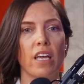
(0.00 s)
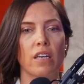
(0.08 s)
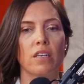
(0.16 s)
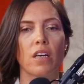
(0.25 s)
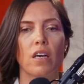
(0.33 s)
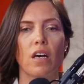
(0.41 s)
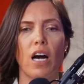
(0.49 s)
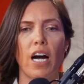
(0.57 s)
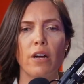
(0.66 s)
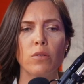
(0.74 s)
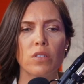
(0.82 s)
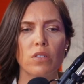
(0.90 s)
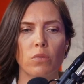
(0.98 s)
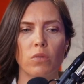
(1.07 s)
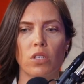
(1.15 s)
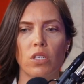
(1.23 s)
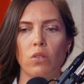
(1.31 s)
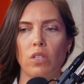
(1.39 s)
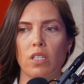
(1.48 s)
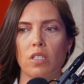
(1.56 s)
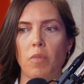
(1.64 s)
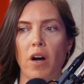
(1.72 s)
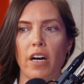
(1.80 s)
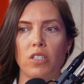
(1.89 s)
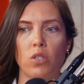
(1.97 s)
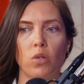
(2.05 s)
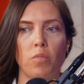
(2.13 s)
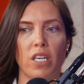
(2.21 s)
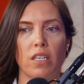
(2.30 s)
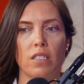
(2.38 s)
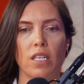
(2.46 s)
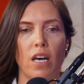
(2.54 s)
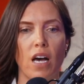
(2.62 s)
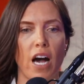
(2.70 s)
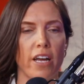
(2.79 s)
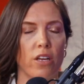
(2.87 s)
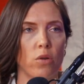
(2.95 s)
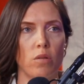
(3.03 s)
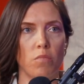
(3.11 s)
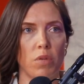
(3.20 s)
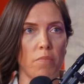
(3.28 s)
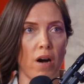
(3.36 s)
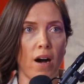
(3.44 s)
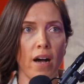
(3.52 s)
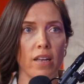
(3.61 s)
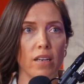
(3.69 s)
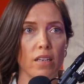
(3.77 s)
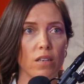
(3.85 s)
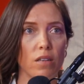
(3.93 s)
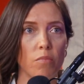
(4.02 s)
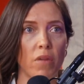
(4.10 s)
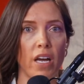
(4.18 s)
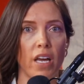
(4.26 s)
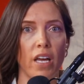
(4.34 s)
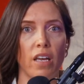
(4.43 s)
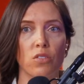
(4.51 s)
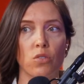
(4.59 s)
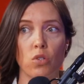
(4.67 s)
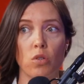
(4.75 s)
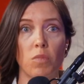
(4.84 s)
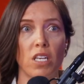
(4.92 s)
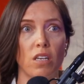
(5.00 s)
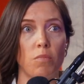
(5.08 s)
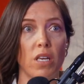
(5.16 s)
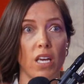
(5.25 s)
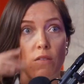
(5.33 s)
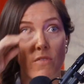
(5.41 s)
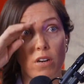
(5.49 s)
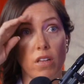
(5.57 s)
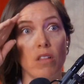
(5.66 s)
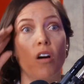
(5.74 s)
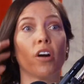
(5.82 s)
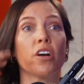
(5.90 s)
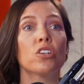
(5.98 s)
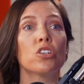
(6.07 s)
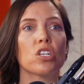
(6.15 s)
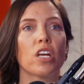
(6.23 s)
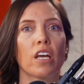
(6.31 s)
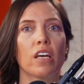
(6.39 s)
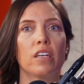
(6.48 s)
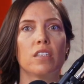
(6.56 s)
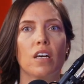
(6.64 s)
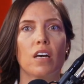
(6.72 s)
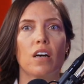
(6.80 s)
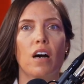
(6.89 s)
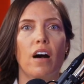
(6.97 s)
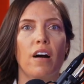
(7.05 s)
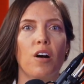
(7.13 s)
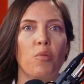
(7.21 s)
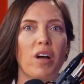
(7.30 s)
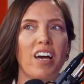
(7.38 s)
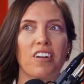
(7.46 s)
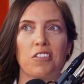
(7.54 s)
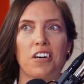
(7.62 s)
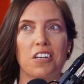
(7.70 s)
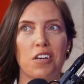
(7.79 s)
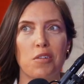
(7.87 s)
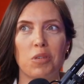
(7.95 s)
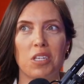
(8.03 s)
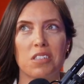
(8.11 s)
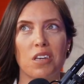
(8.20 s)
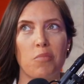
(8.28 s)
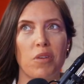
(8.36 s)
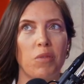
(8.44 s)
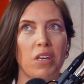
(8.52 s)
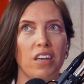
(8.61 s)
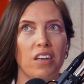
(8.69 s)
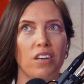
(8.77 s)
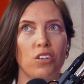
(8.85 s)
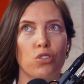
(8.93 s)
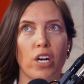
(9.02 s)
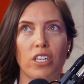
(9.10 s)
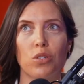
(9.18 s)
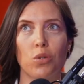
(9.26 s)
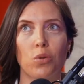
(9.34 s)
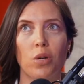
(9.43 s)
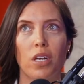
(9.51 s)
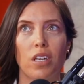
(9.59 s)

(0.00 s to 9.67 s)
And I was in a really unique spot too, because I couldn't be bought. My social media became very large, and I had a lot of companies come at me and try to,